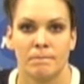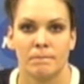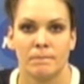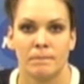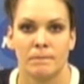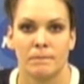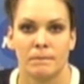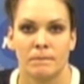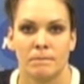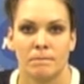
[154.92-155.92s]

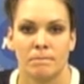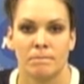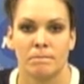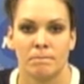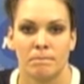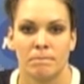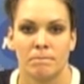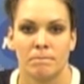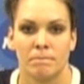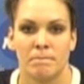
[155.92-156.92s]

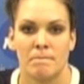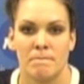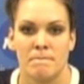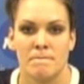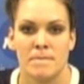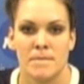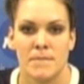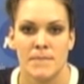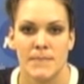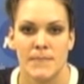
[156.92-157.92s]

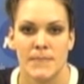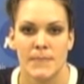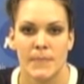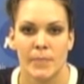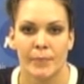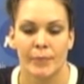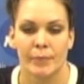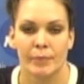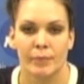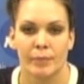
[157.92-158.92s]

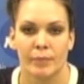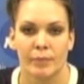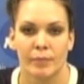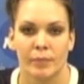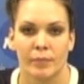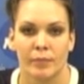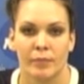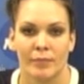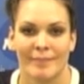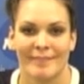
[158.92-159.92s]

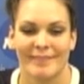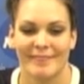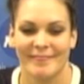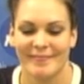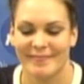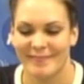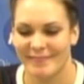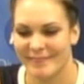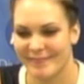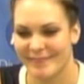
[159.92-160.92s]

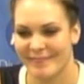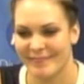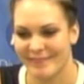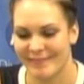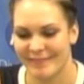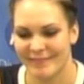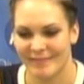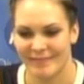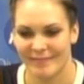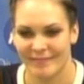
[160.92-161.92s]

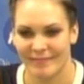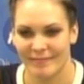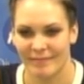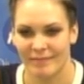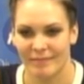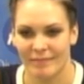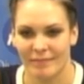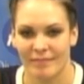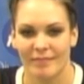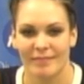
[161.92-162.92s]
This person isn't speaking.